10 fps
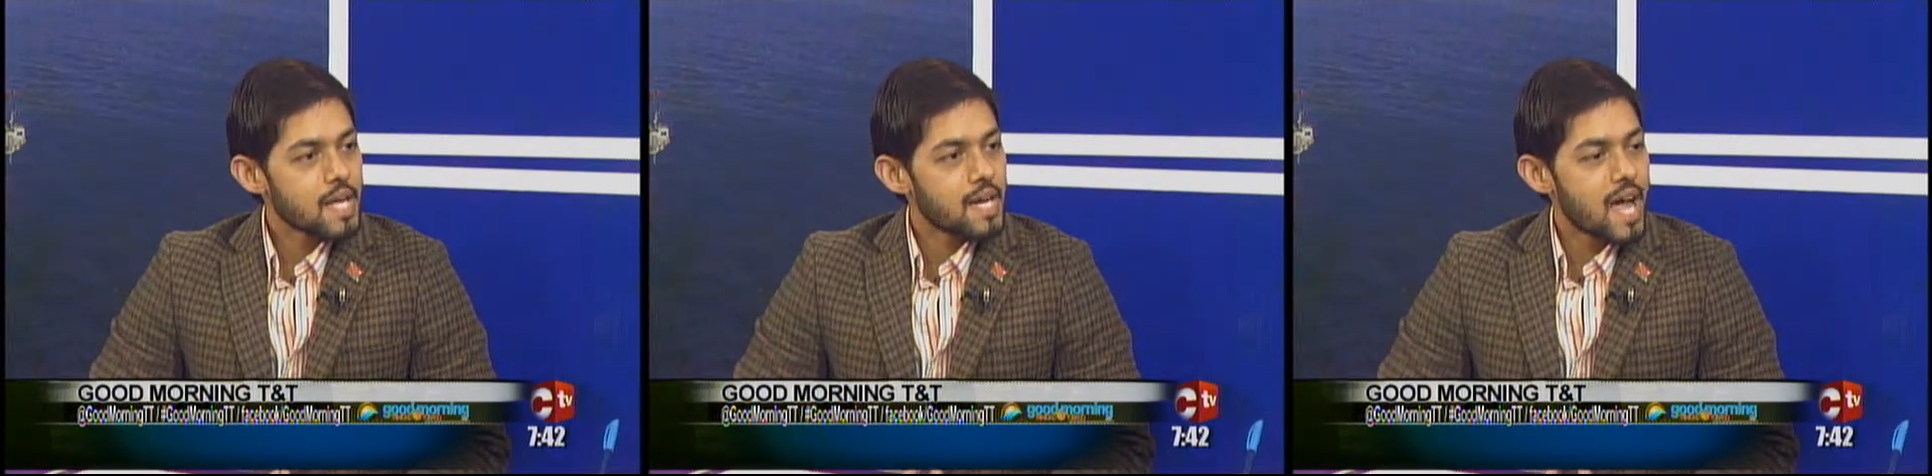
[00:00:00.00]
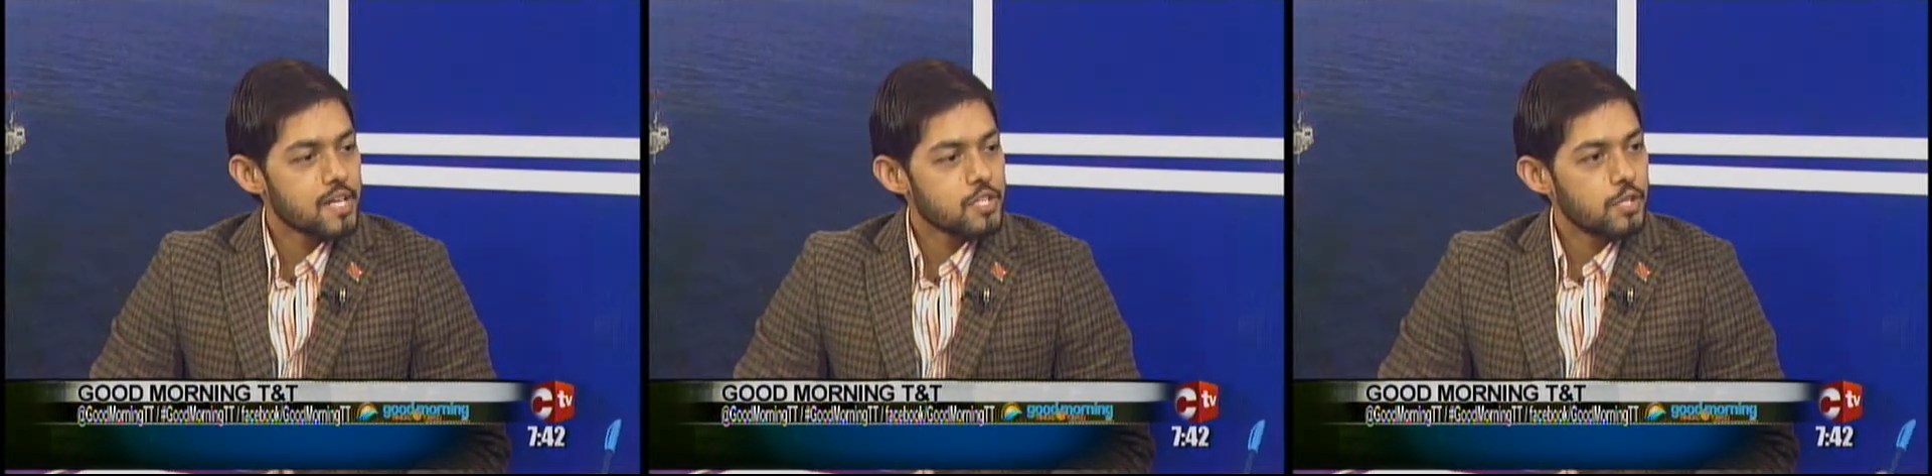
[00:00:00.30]
and
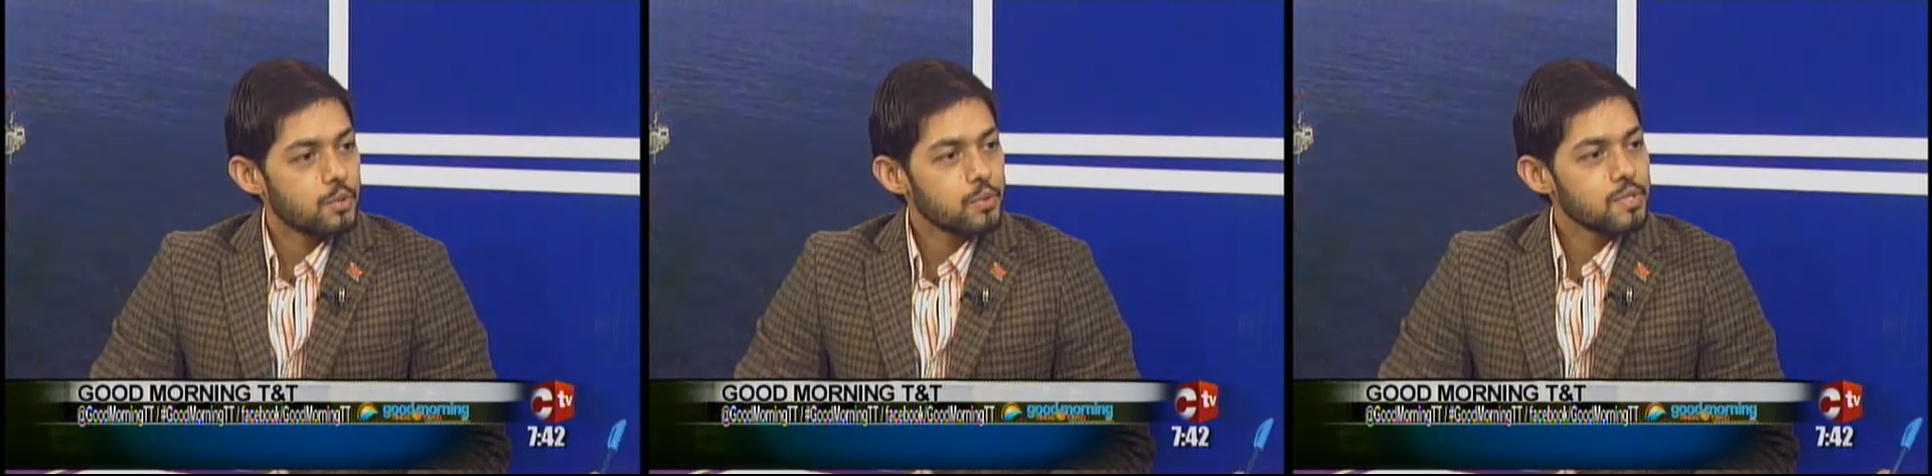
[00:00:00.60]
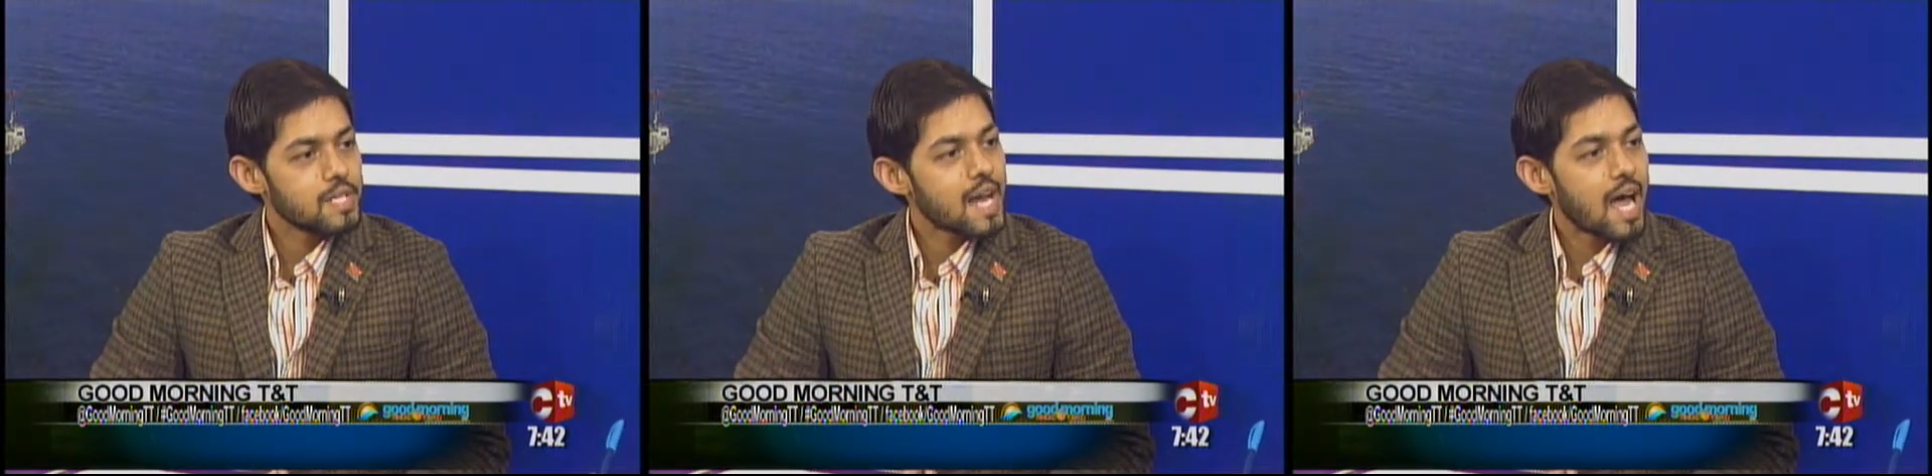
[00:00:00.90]

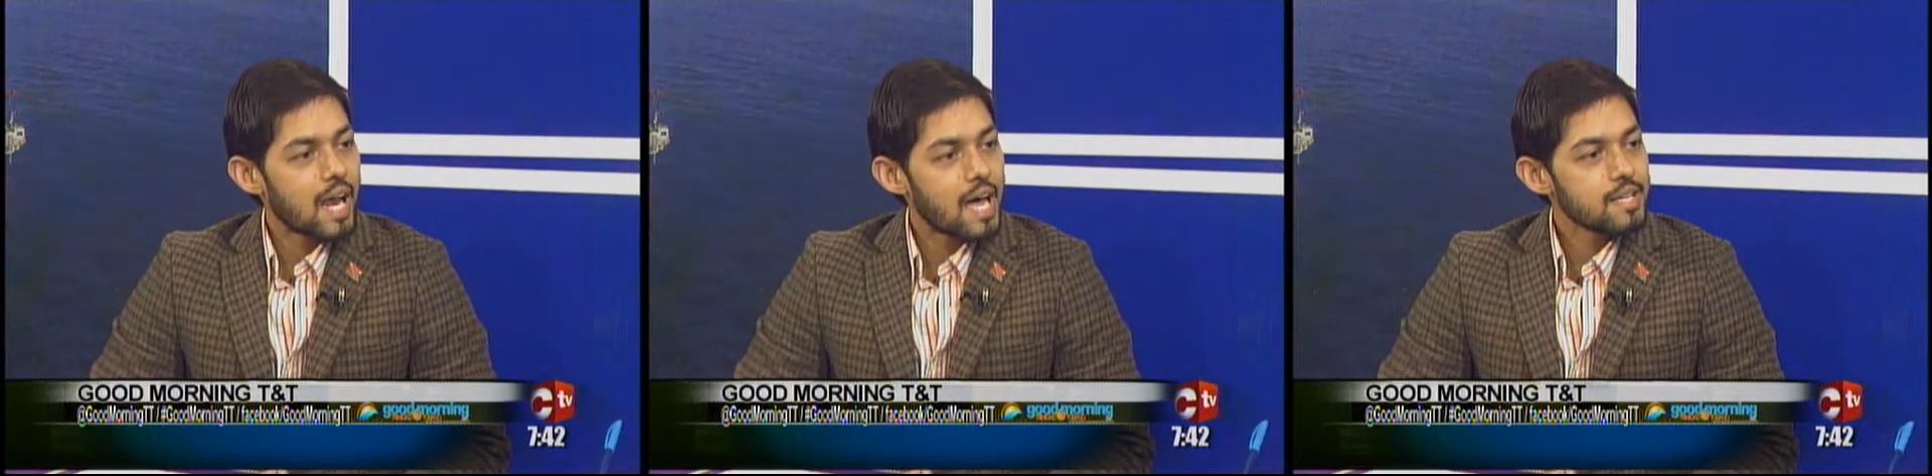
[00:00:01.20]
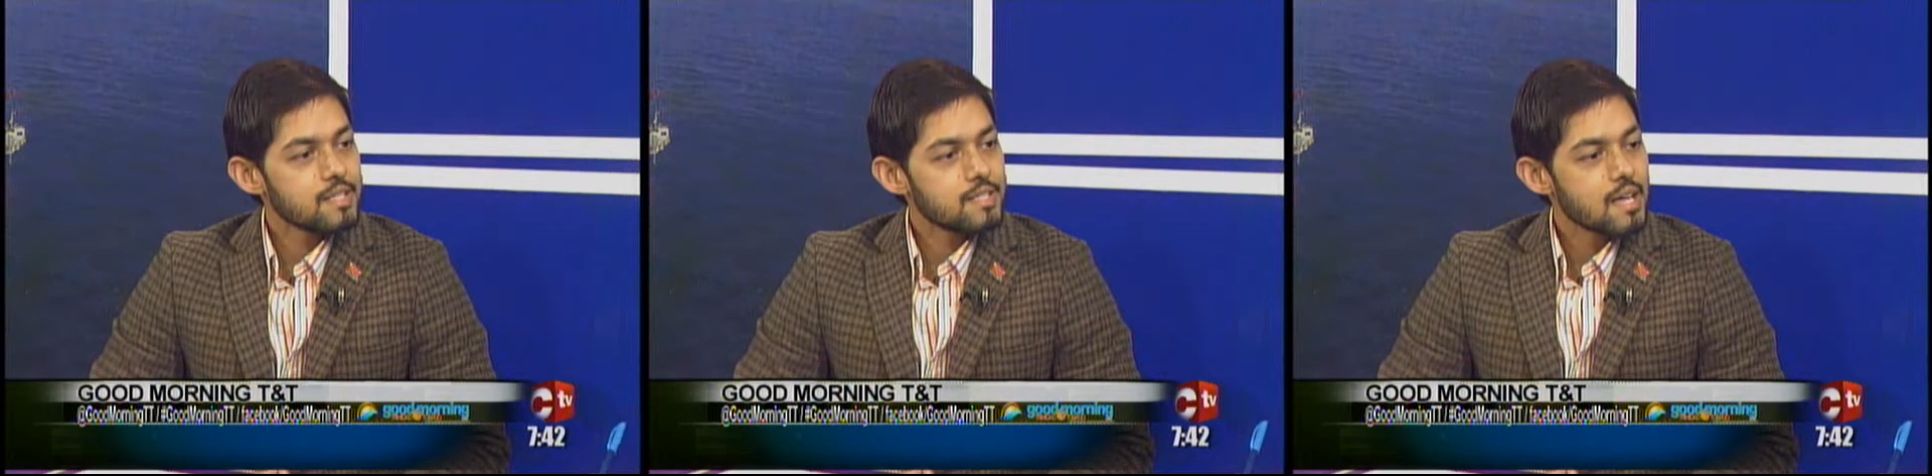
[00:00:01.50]
NGOs and
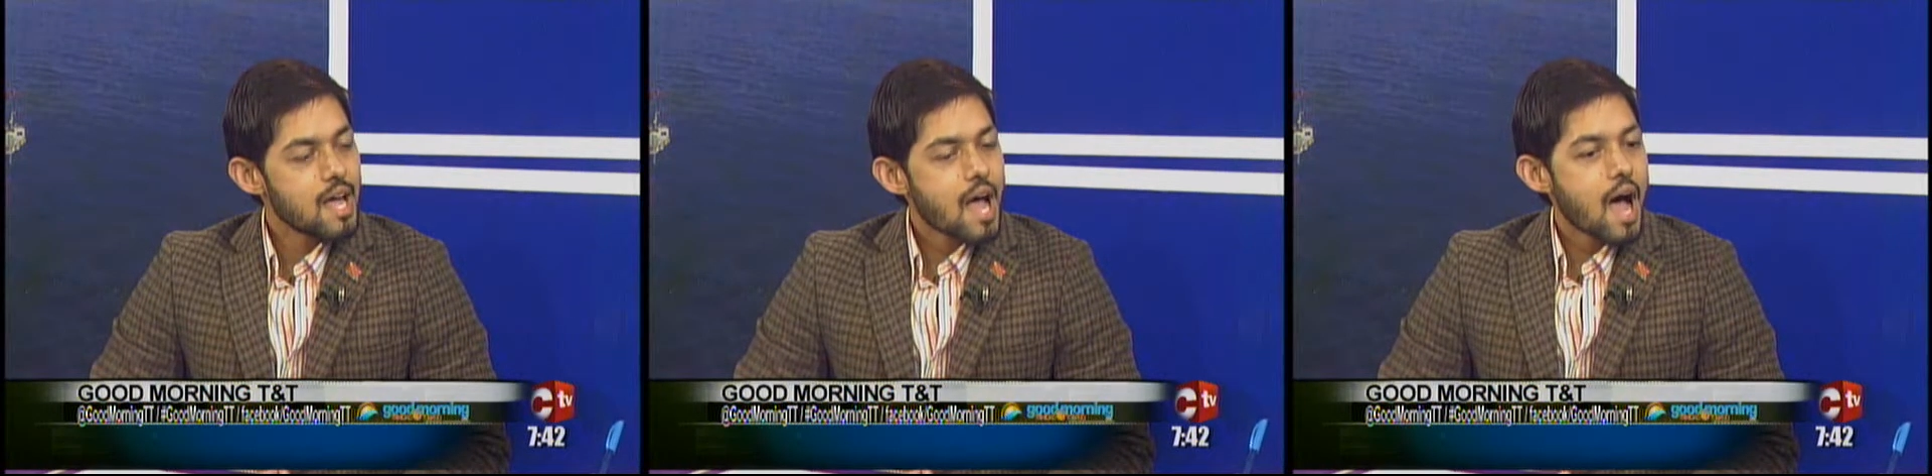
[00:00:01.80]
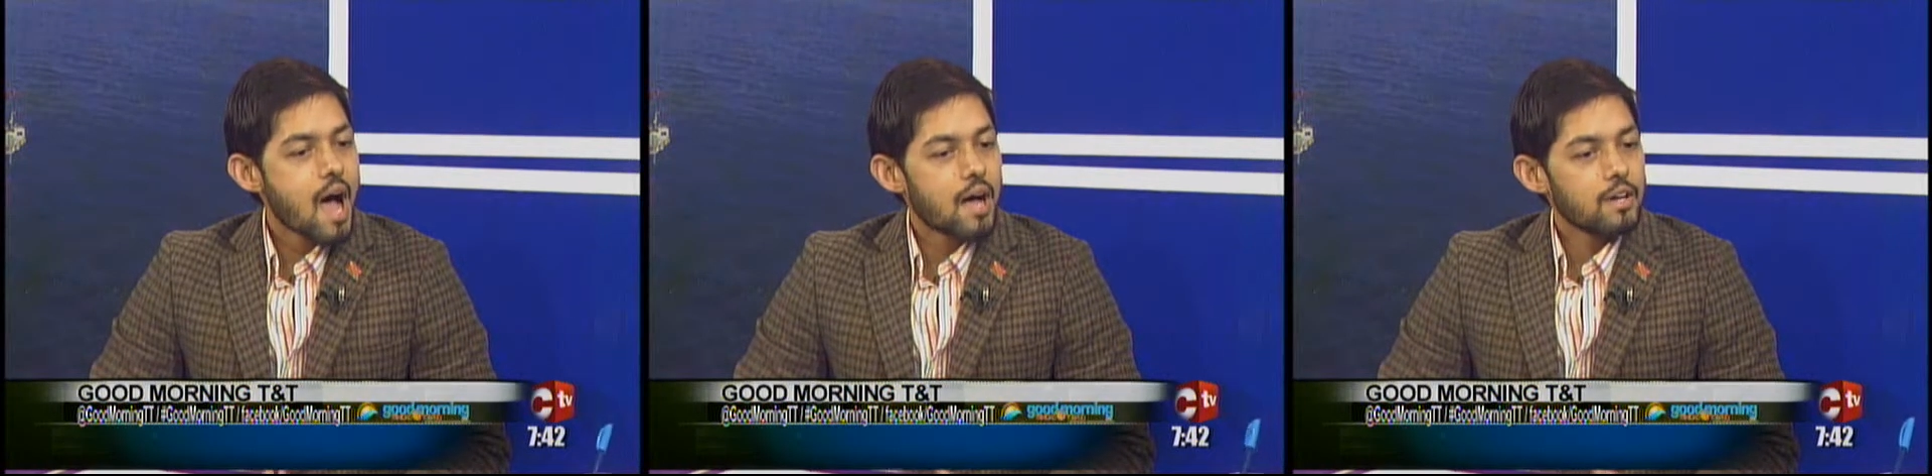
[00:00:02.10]
allies.
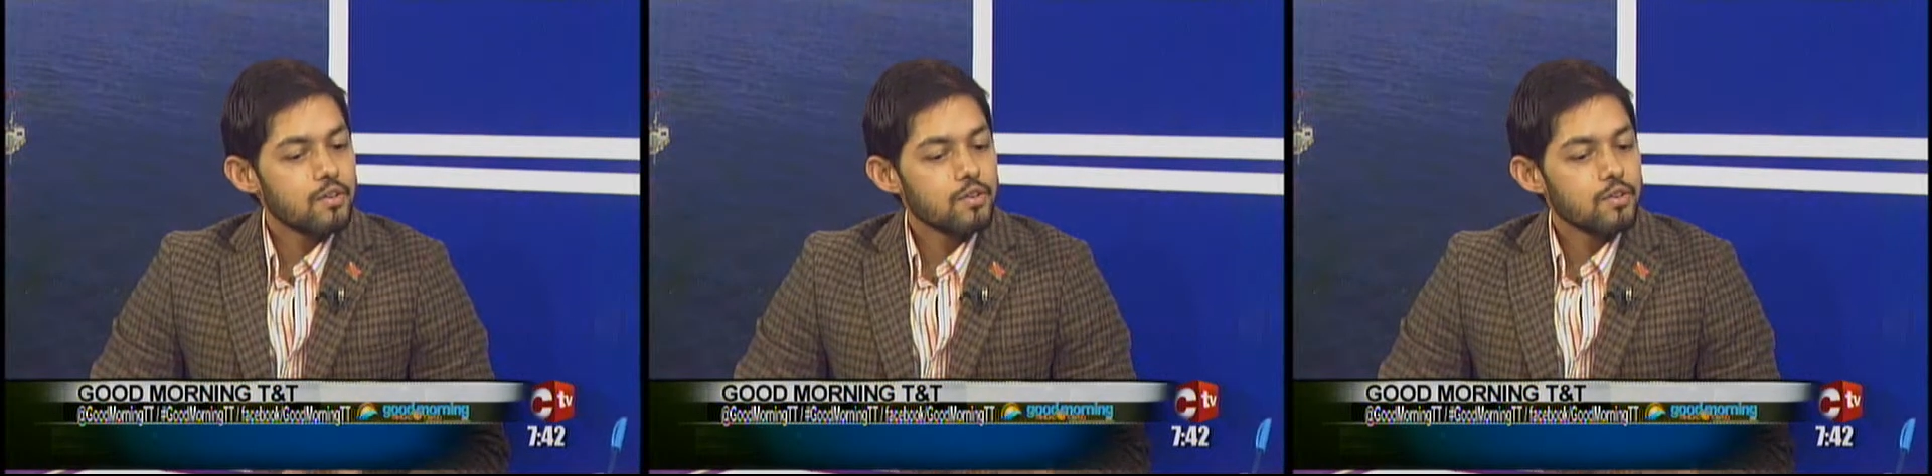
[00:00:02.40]
And